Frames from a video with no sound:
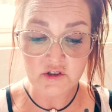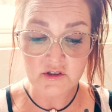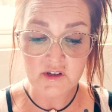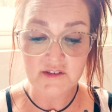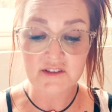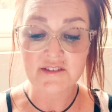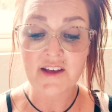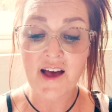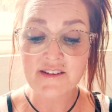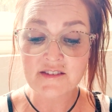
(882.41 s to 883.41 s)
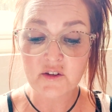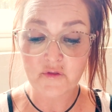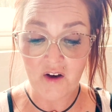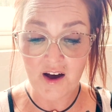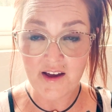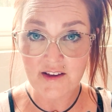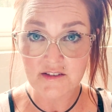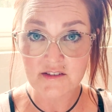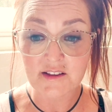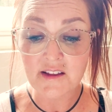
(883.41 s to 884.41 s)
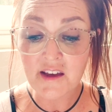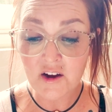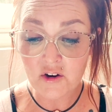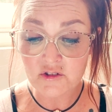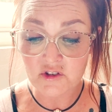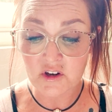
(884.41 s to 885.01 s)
to testify to the character